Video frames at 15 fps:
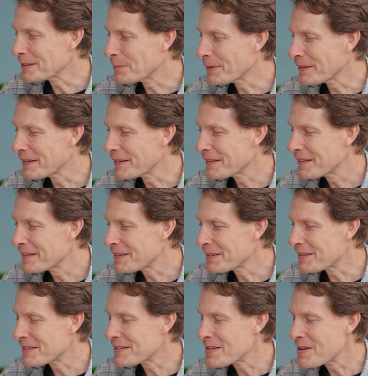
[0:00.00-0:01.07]
but
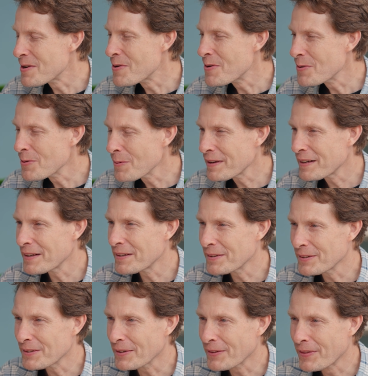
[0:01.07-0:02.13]
there's no one on
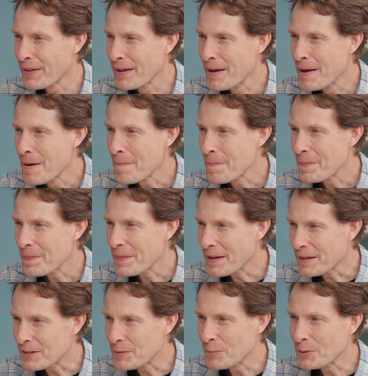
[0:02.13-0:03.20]
earth
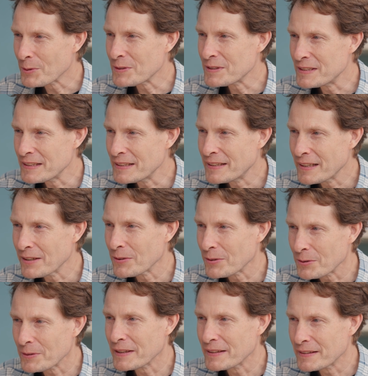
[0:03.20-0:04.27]
that is more detail
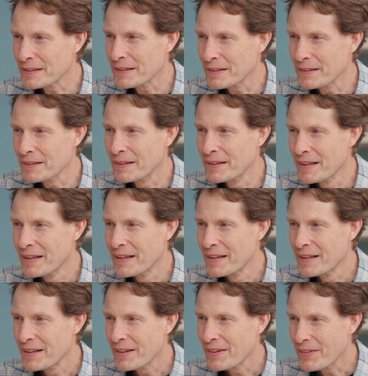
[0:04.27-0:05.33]
orientated
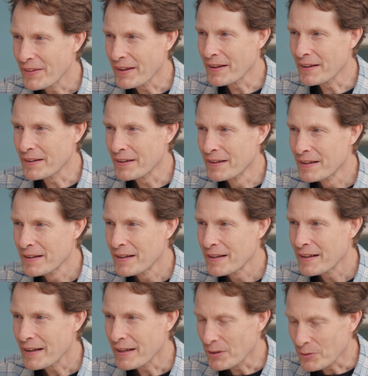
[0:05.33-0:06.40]
than
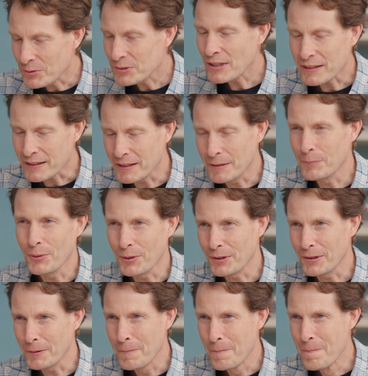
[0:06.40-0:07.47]
an Osaka
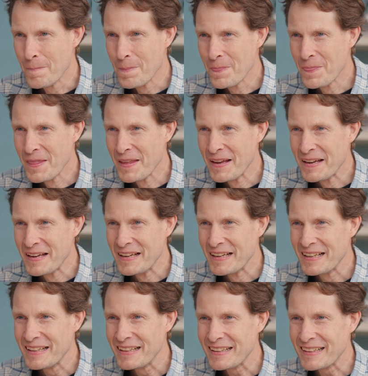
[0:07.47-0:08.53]
importer.
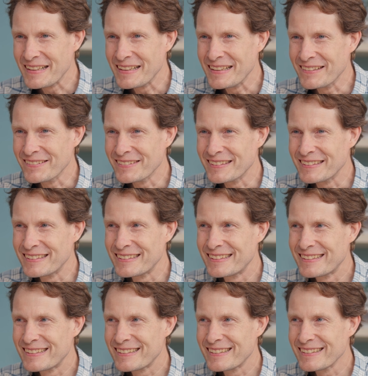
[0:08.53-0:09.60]
It
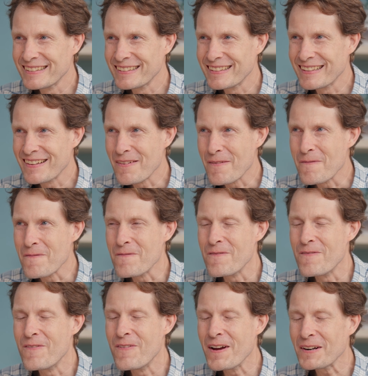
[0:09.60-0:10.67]
was
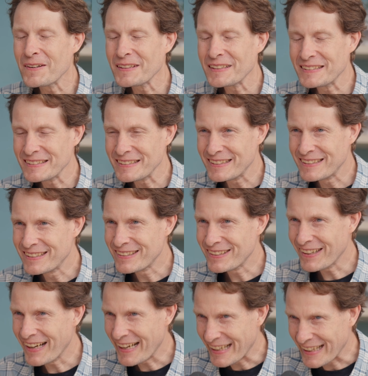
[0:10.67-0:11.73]
very good
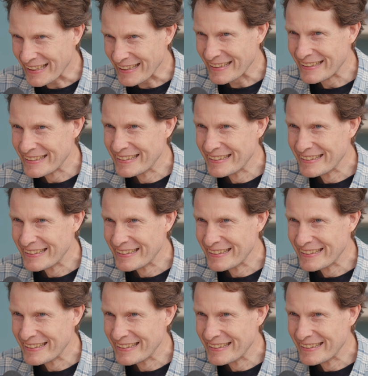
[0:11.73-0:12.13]
training